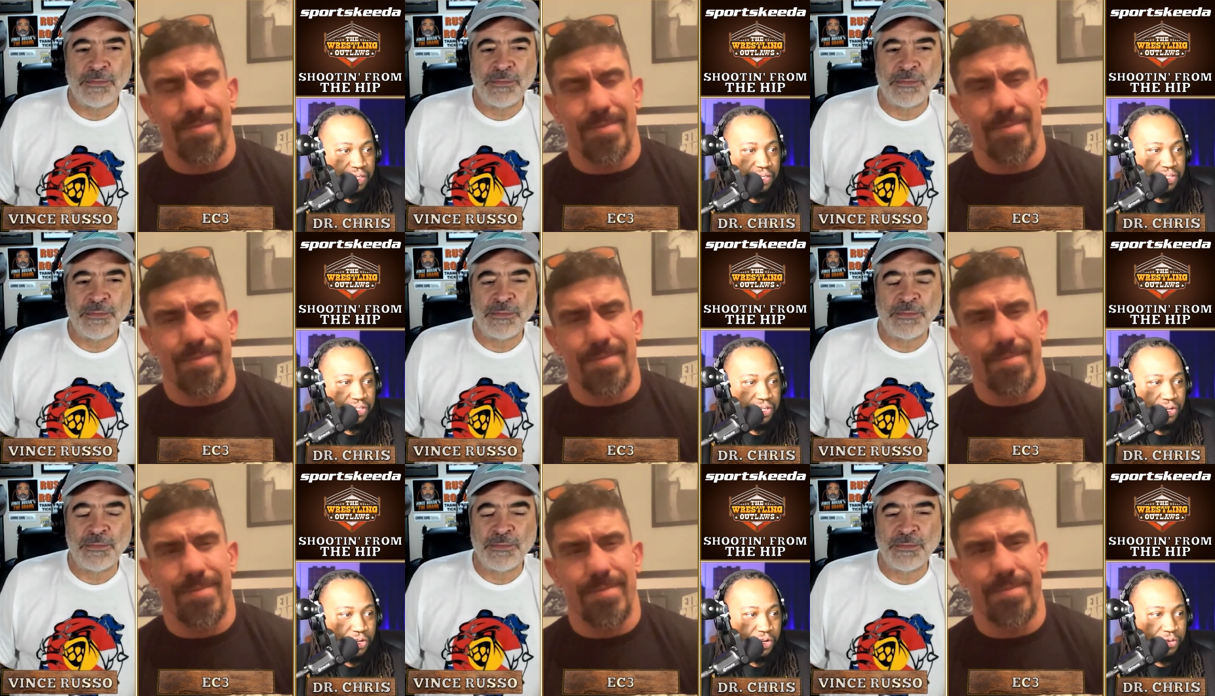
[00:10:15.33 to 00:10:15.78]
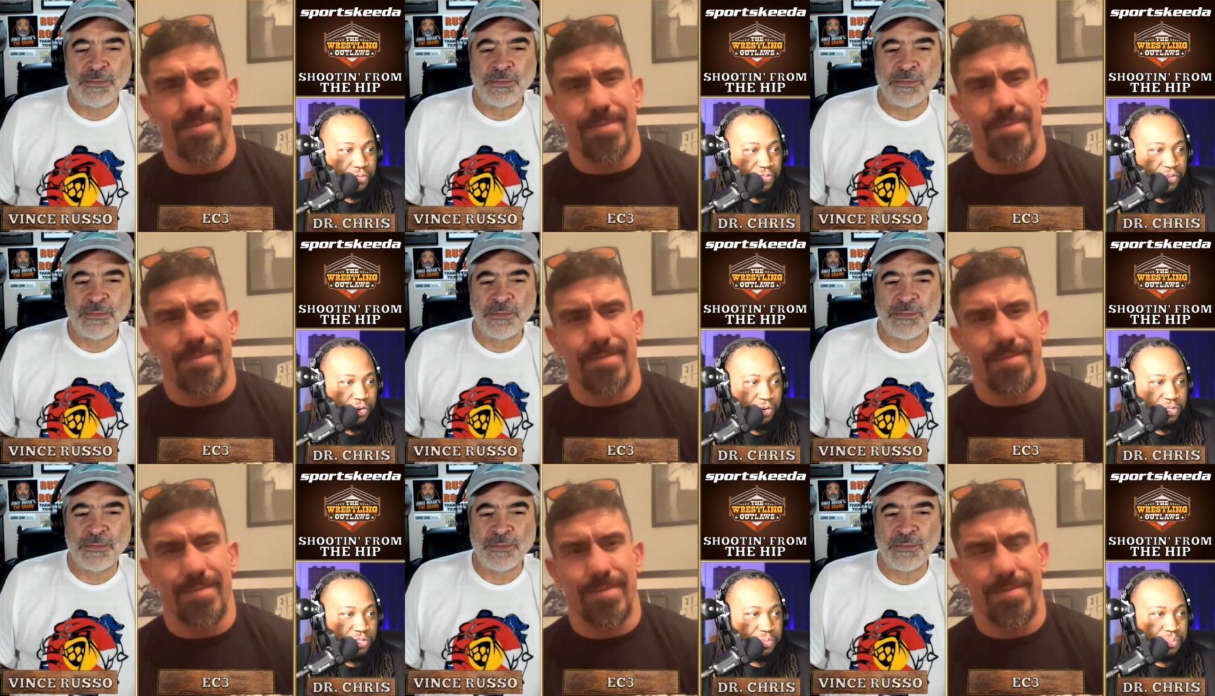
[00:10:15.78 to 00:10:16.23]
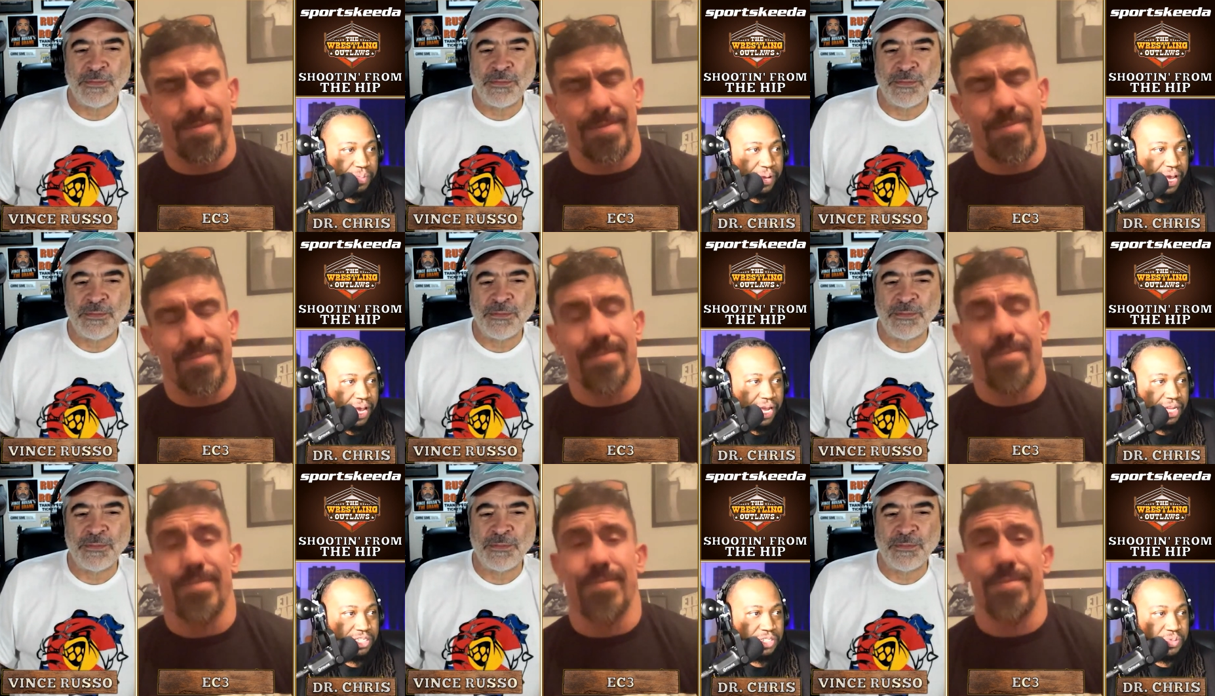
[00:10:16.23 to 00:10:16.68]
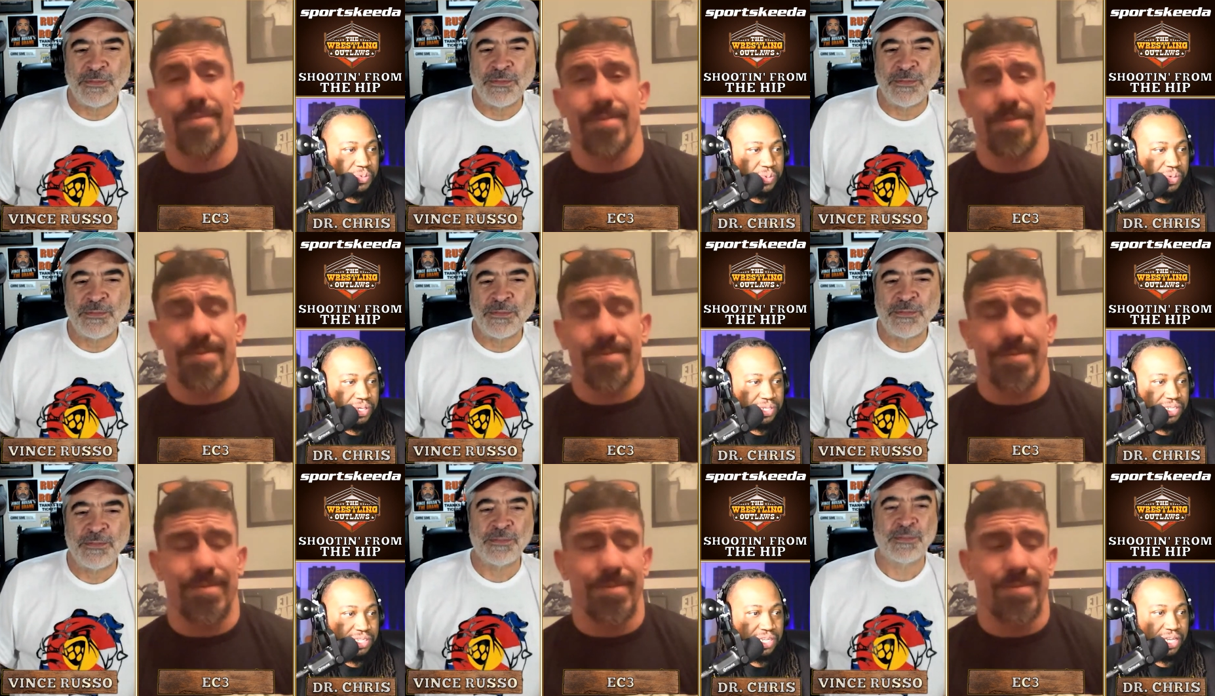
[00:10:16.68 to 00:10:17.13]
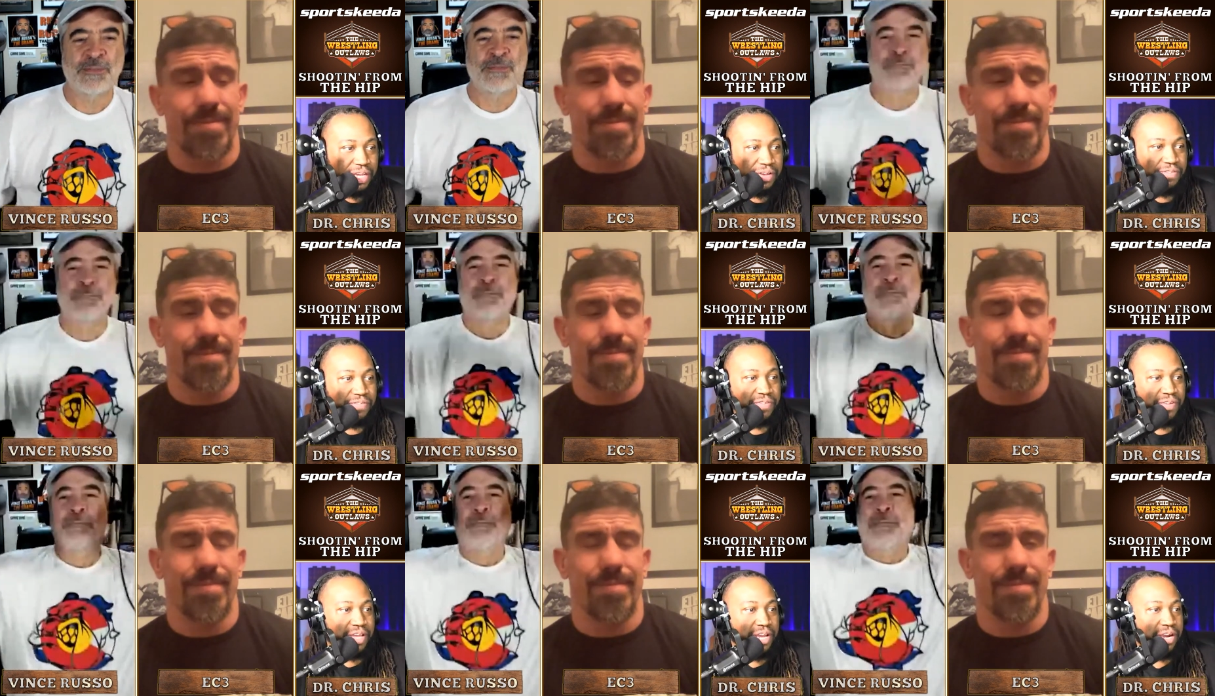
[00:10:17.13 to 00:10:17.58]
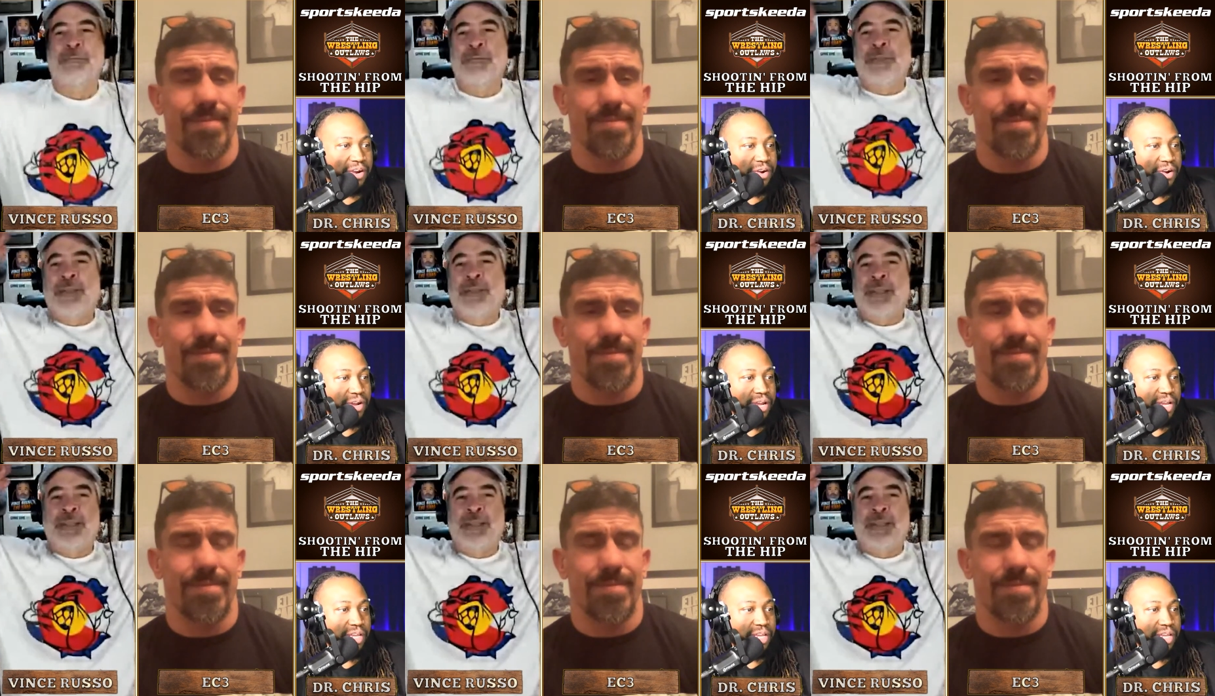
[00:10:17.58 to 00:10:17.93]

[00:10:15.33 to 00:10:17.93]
Speaker 1: So your first match was uh Flair.